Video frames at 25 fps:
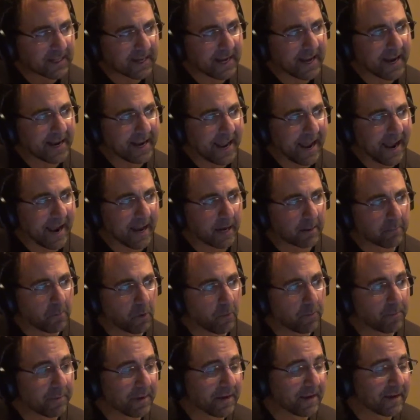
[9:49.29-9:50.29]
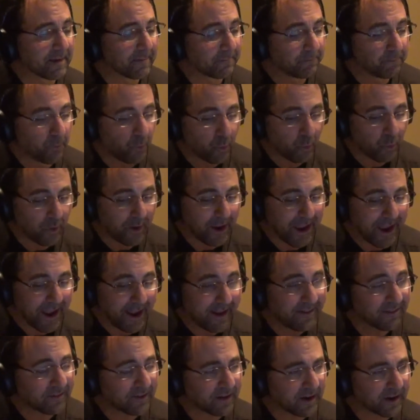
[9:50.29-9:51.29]
to that animal being more
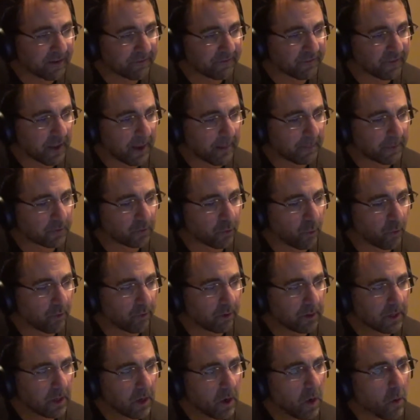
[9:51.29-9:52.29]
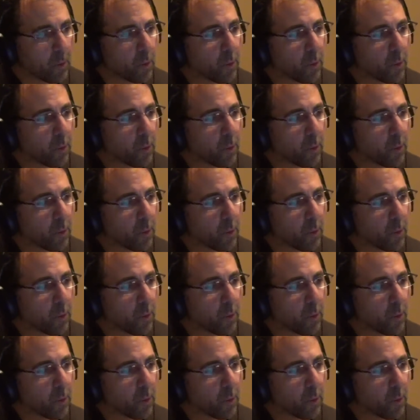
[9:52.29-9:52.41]
anti-inflammatory,